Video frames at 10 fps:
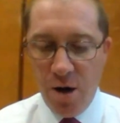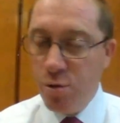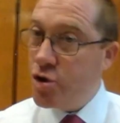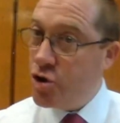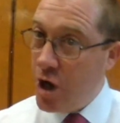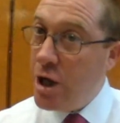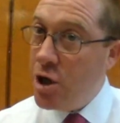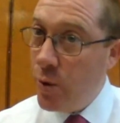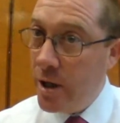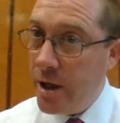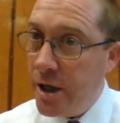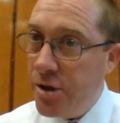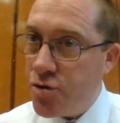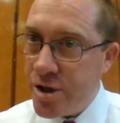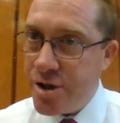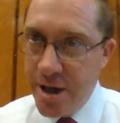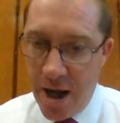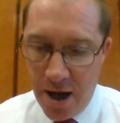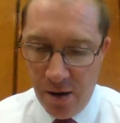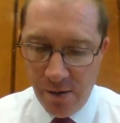I was genuinely interested
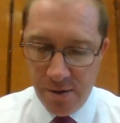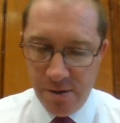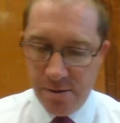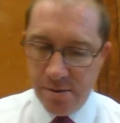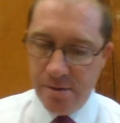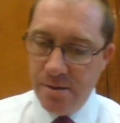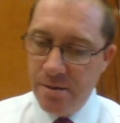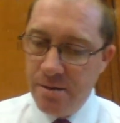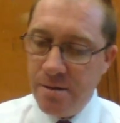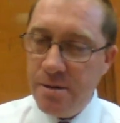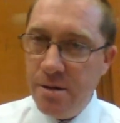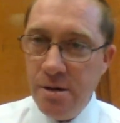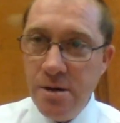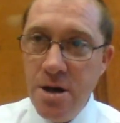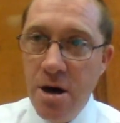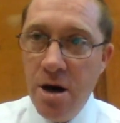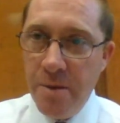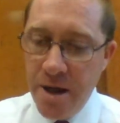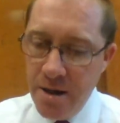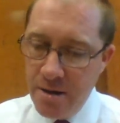now. The
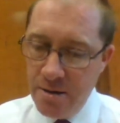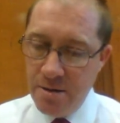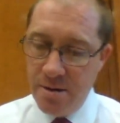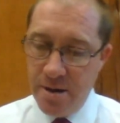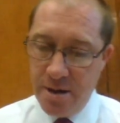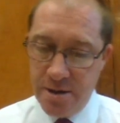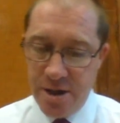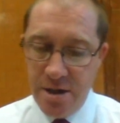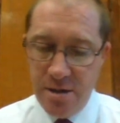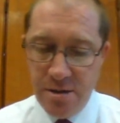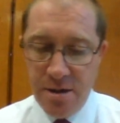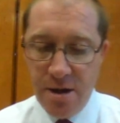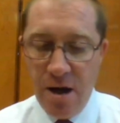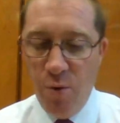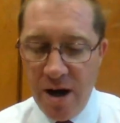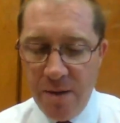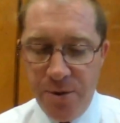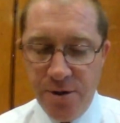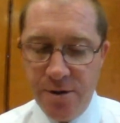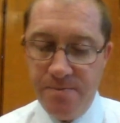army? I said. And what
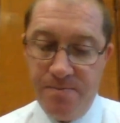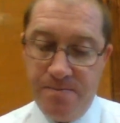happened?